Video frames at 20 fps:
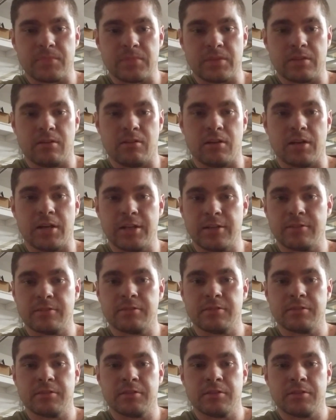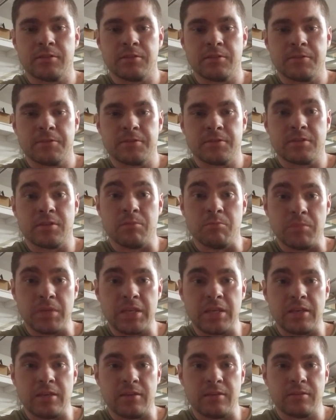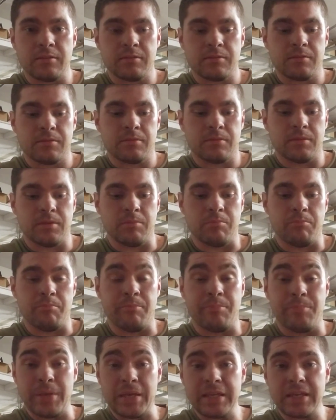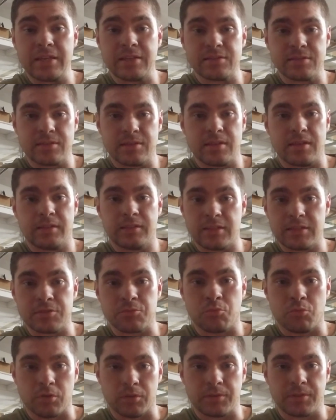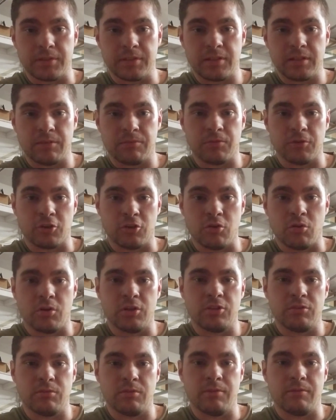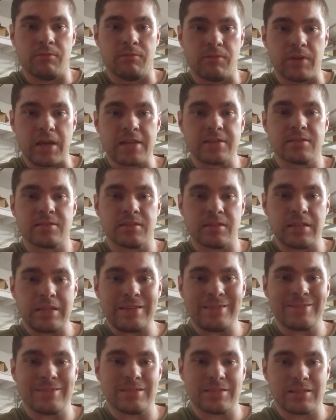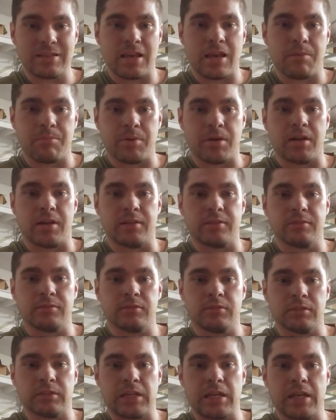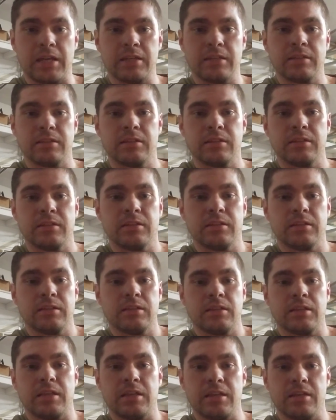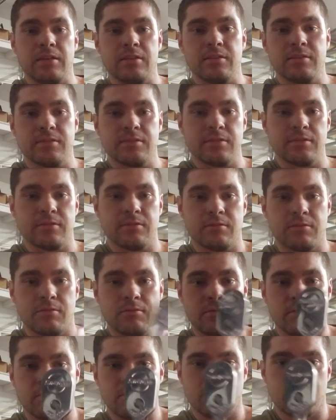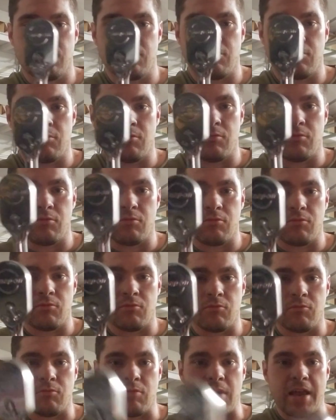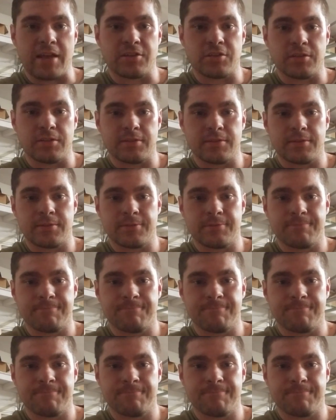All right? To me, the biggest thing that's worth it, if you're going to invest in Snap-on, okay, is ratchets.